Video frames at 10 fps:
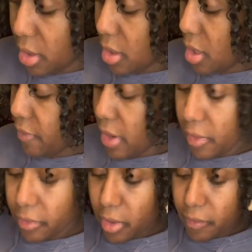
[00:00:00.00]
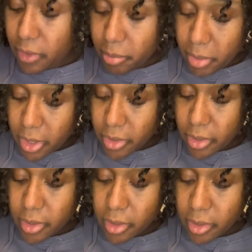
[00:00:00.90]
of the butter
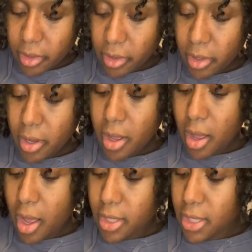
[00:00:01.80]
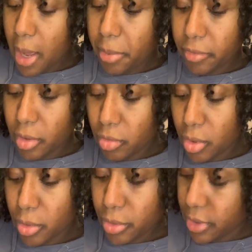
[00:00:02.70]
on top of the
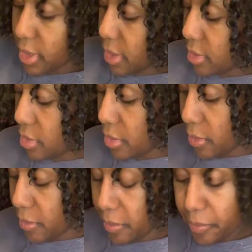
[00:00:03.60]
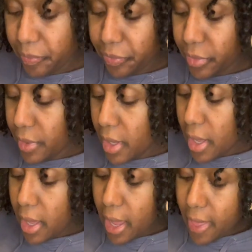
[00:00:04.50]
rolls, like so.
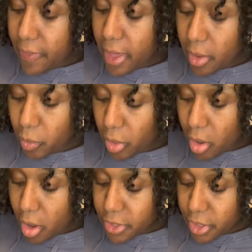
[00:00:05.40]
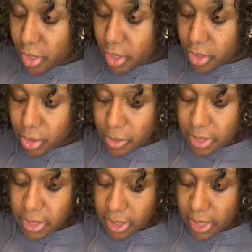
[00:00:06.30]
And then we're also gonna do
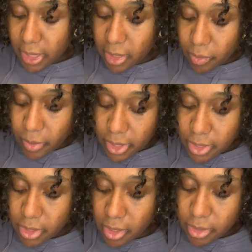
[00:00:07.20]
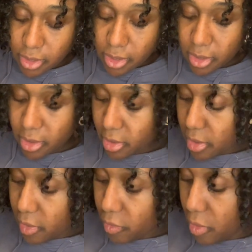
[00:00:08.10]
this again when it starts to
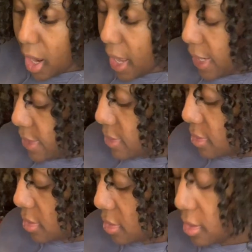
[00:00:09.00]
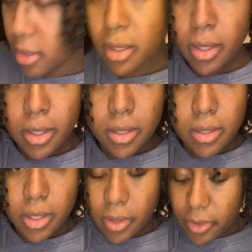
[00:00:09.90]
rise.
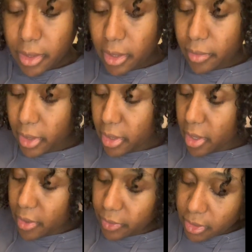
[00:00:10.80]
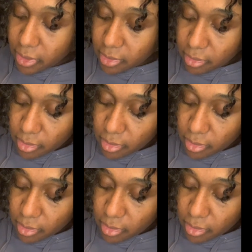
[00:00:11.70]
So there we go, just